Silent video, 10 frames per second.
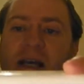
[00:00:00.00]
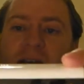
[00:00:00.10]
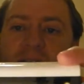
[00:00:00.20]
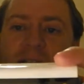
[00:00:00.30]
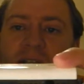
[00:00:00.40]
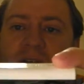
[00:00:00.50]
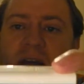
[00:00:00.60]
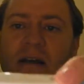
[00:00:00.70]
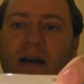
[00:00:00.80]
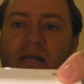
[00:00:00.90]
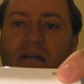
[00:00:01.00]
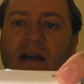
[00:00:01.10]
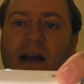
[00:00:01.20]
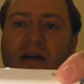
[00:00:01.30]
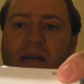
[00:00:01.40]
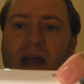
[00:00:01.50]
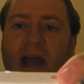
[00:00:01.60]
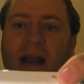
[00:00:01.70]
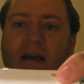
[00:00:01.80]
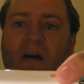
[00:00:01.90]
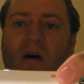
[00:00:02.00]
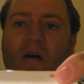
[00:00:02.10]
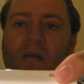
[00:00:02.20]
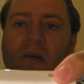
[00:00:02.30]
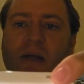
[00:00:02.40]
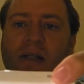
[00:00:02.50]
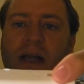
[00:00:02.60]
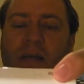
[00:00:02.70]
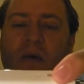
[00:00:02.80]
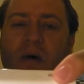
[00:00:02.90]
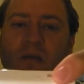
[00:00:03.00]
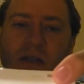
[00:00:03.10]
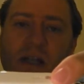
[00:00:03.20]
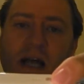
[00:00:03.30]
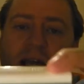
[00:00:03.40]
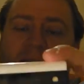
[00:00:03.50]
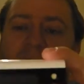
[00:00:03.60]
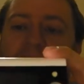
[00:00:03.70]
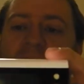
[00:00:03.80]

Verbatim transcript: is that every now and then I'll press that by mistake